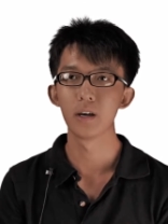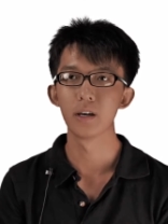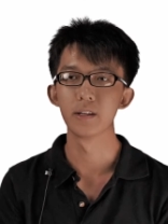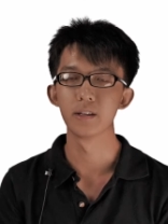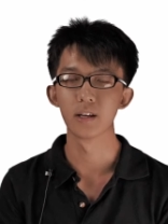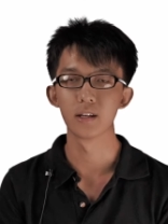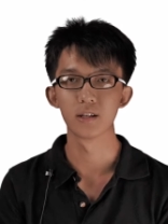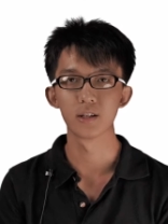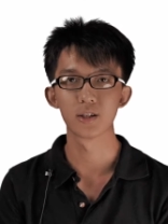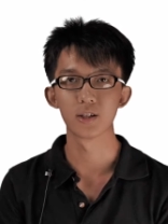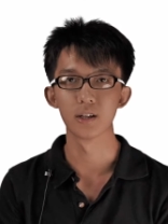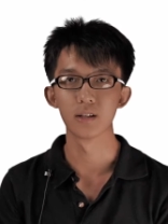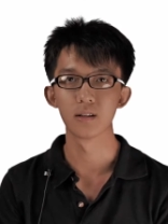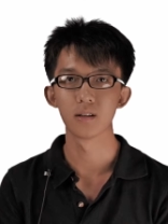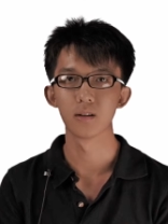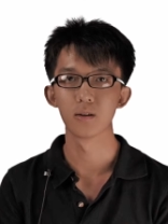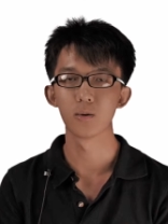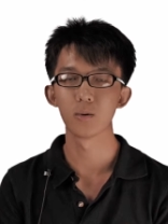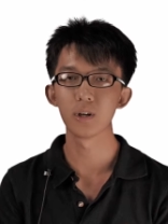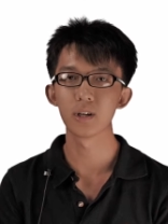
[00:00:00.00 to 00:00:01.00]
In
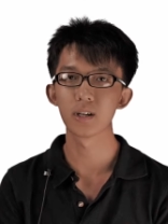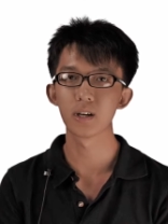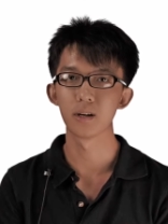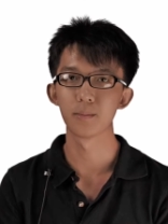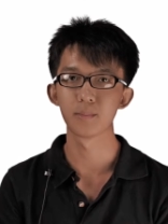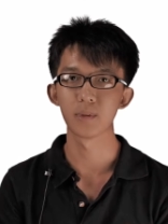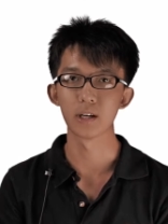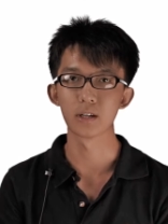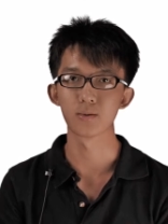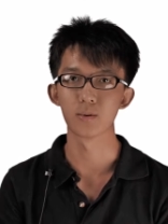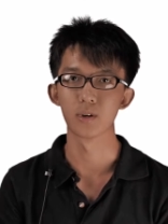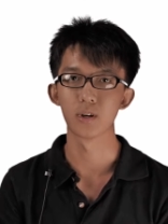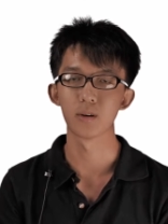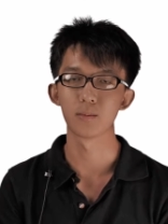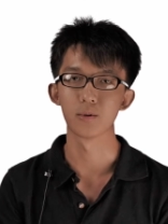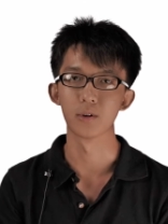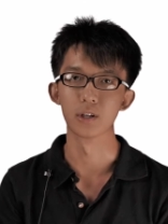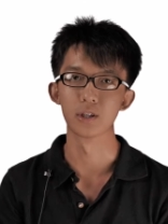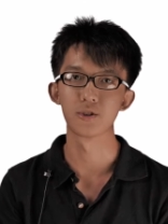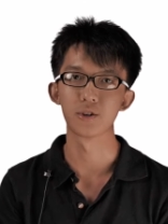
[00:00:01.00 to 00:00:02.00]
addition, lower income tax will
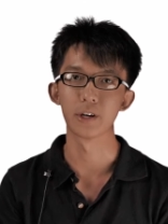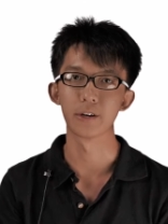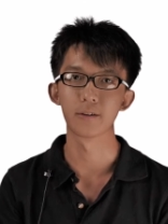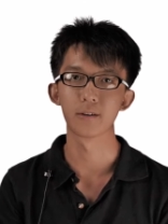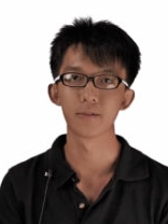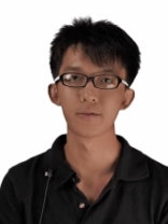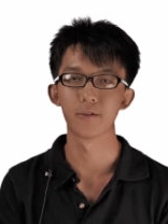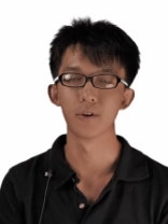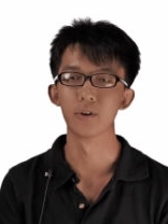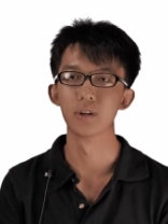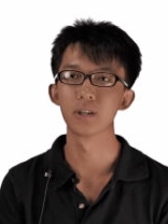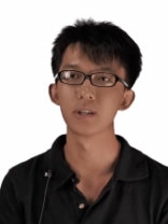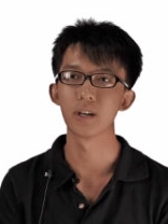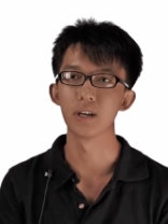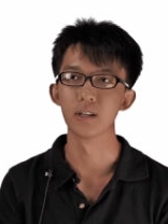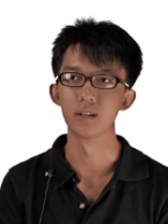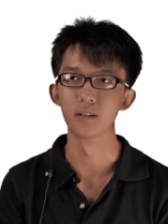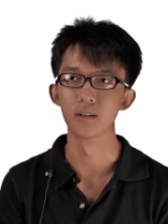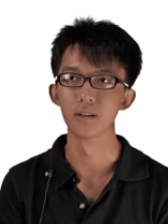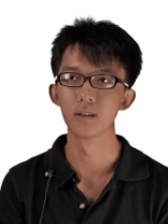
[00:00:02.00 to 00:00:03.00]
help to attract foreign
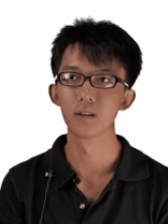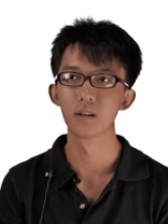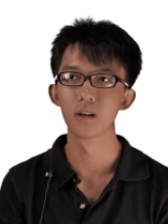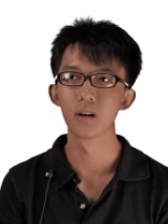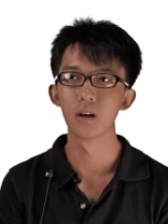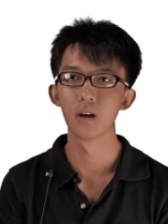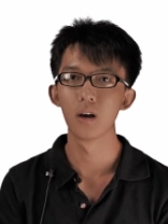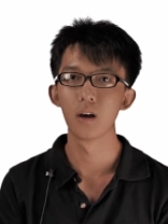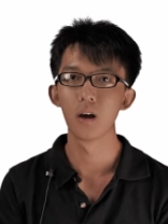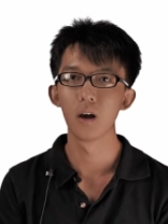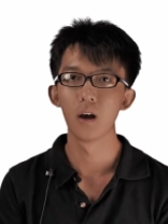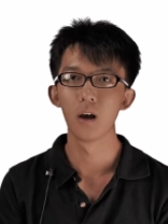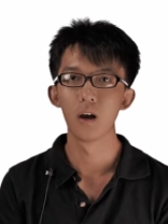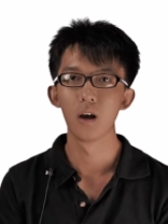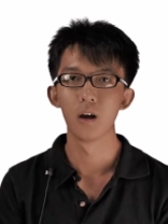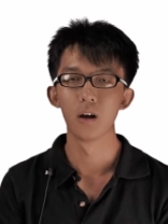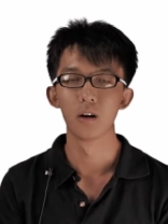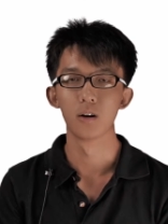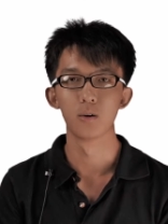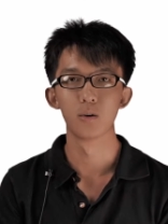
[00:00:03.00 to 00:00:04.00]
talent.
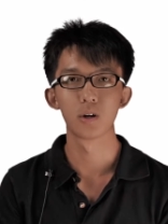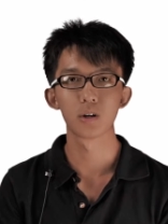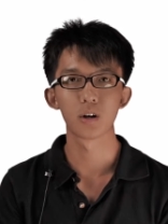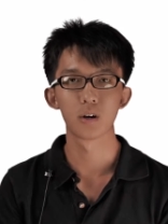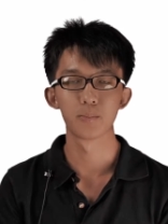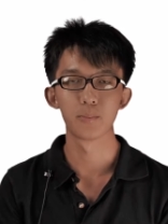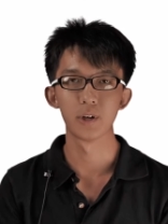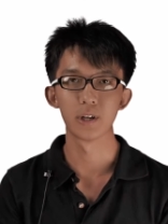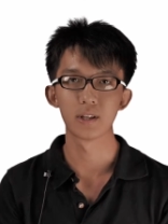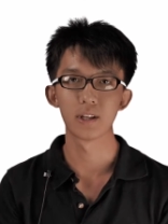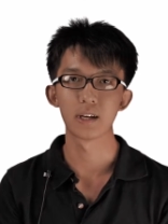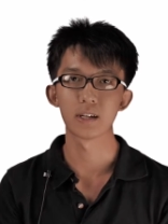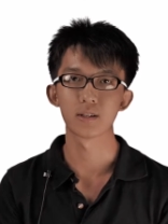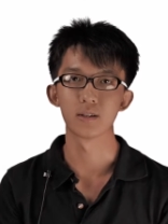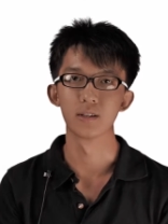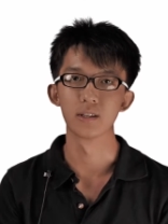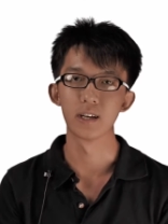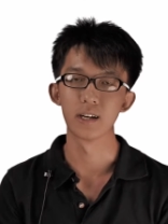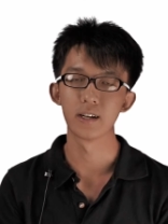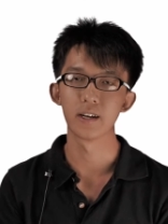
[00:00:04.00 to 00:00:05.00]
Lower corporate
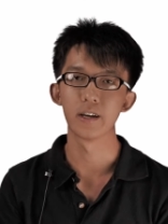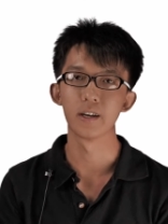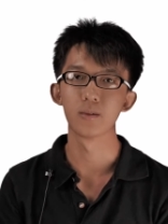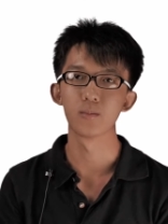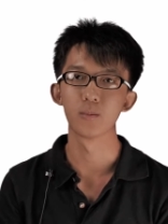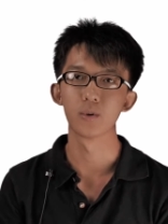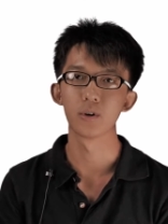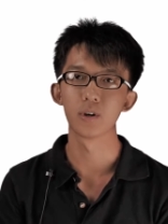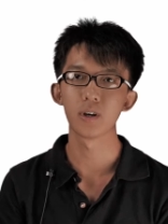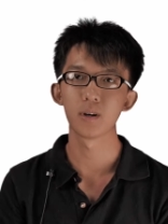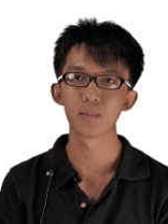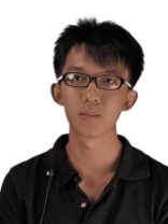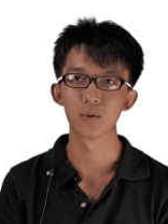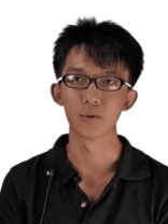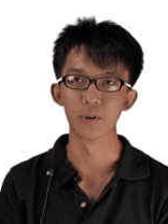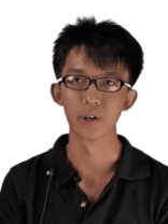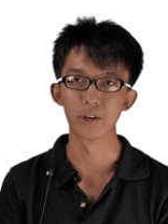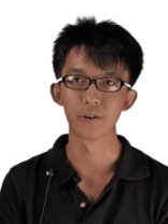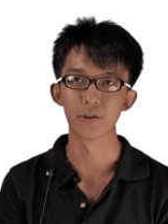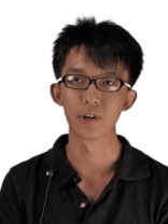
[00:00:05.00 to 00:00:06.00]
tax, on the other hand, will help
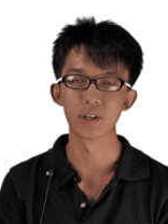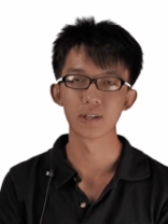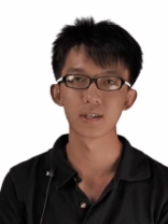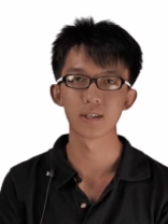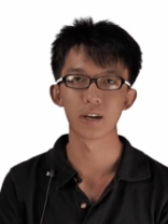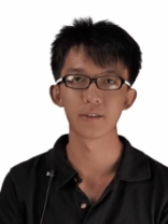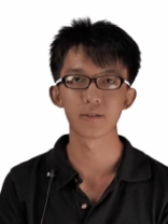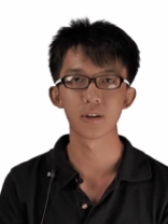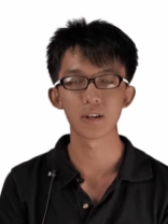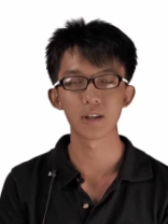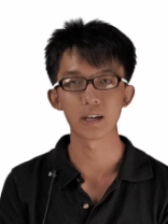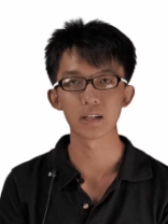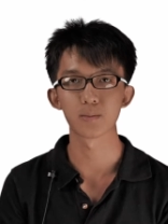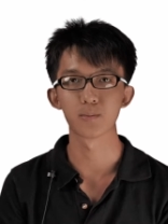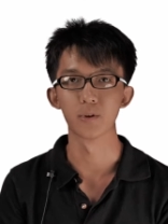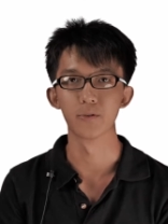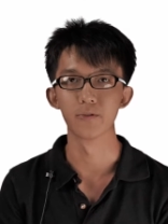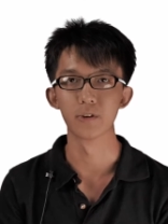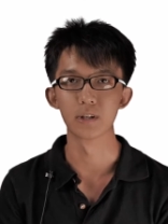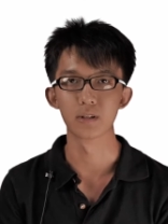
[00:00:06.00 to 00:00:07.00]
to increase
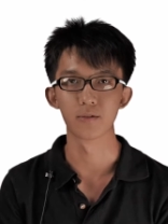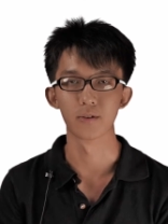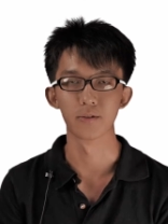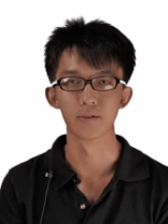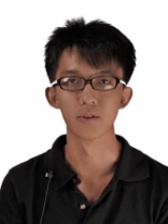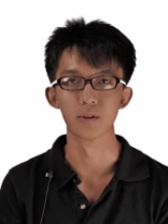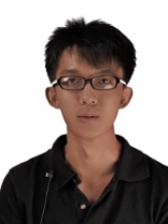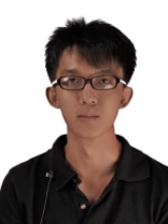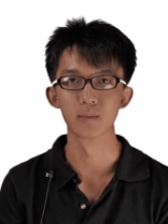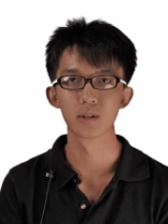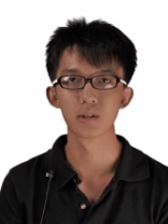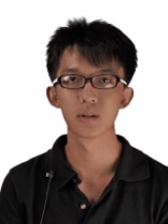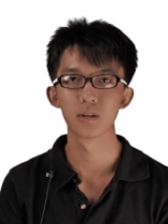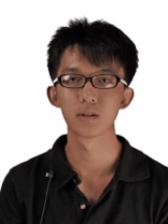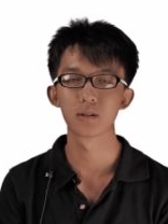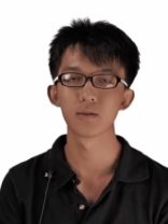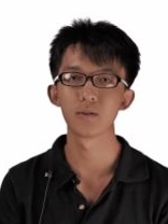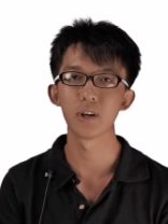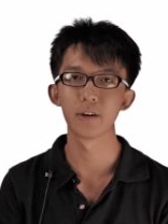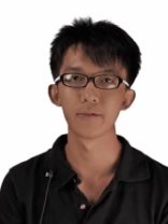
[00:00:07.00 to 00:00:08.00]
after-tax profits for firms,
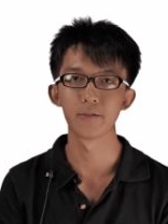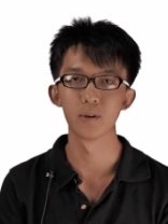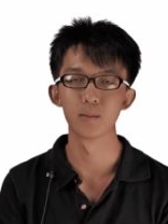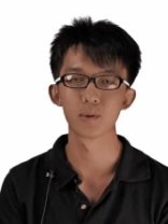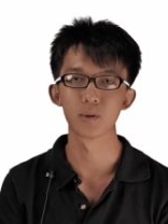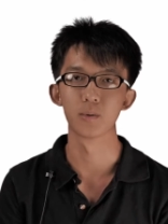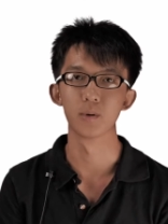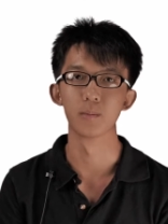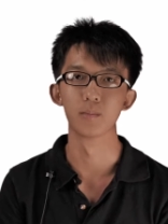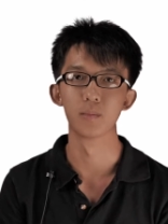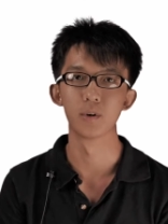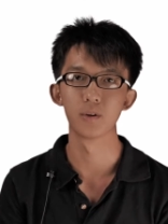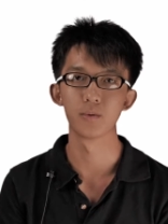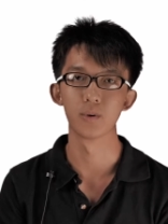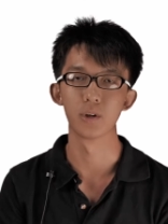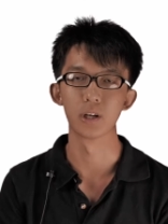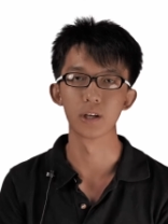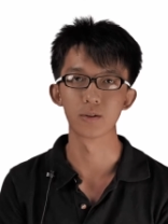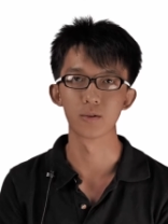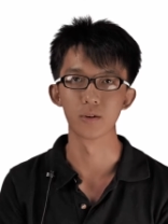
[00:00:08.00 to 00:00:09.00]
so that firms will be
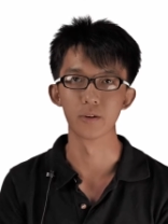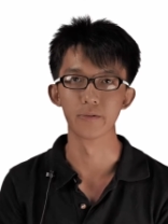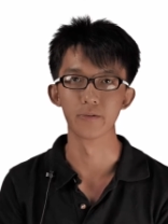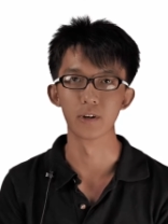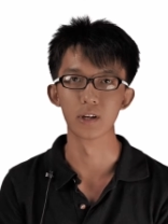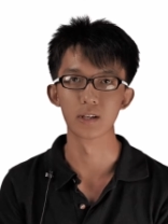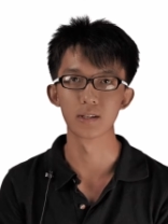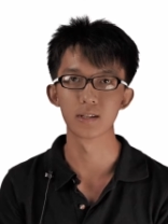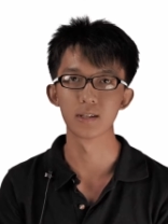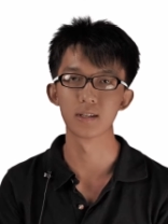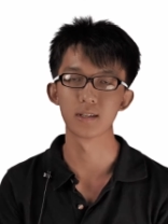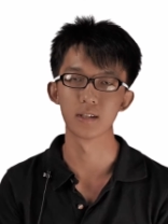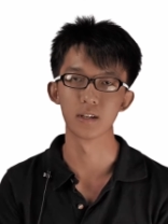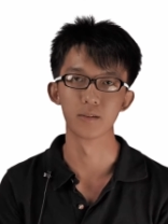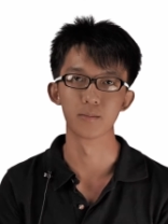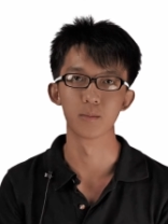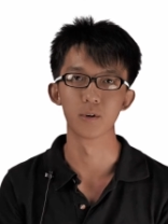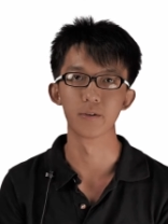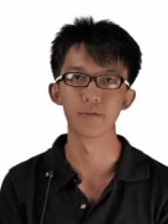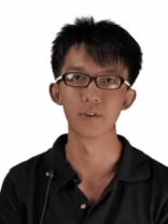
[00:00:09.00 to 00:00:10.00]
more willing to invest since
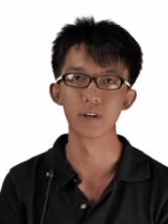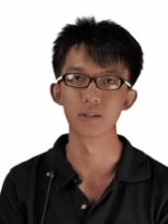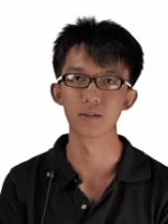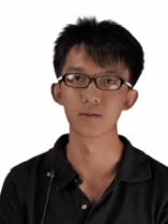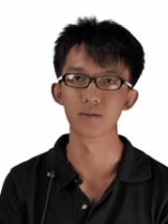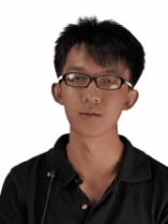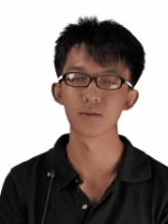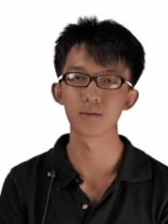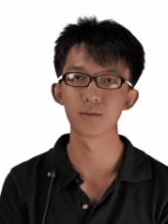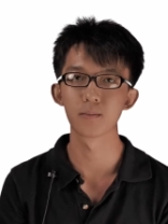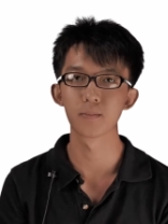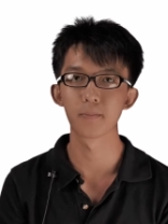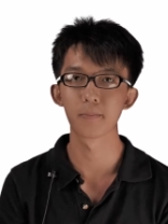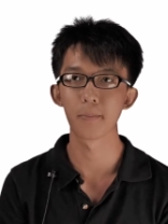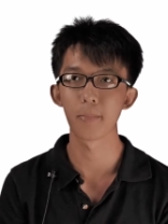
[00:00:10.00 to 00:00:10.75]
they are more funds also.